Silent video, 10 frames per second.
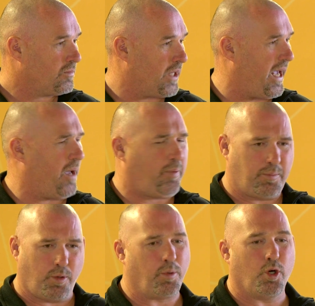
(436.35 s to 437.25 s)
Yeah,
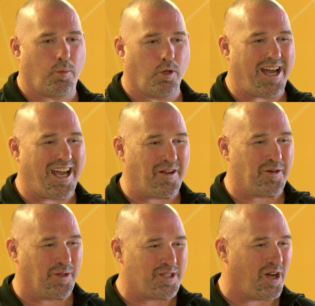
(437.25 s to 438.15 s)
people burble that out
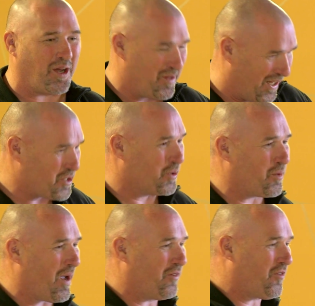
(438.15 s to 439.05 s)
all the time and they talk
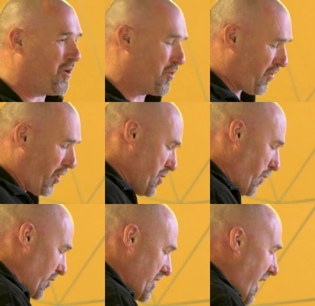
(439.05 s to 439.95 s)
about the fight or flight
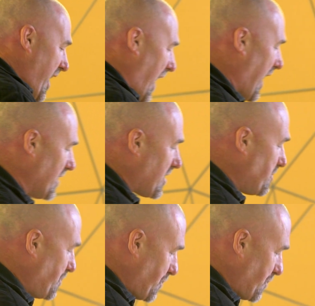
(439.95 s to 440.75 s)
response. And